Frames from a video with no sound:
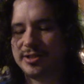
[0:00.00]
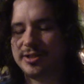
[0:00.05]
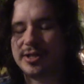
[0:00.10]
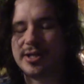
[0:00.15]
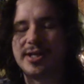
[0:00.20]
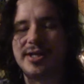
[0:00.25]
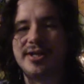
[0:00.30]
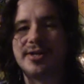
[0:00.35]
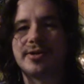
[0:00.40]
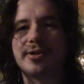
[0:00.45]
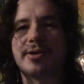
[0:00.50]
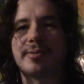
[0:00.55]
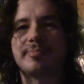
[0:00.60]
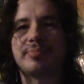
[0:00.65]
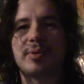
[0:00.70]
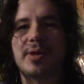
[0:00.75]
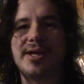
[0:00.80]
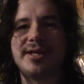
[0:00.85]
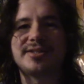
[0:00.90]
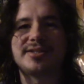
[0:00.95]
you're
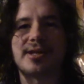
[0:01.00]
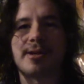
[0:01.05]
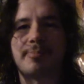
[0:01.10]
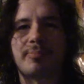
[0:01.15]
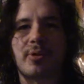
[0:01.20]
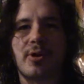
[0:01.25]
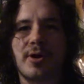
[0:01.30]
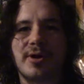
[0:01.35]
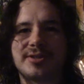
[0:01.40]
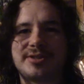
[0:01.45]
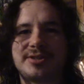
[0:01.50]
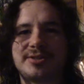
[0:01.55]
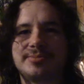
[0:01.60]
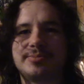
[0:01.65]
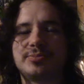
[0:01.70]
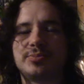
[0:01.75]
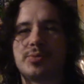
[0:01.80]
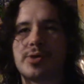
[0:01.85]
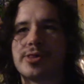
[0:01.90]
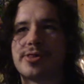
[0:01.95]
playing as an
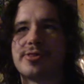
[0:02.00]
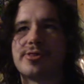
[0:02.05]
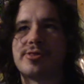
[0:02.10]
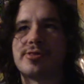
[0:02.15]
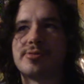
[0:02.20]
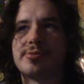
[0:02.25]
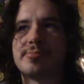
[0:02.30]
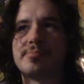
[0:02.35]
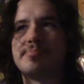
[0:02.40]
opossum with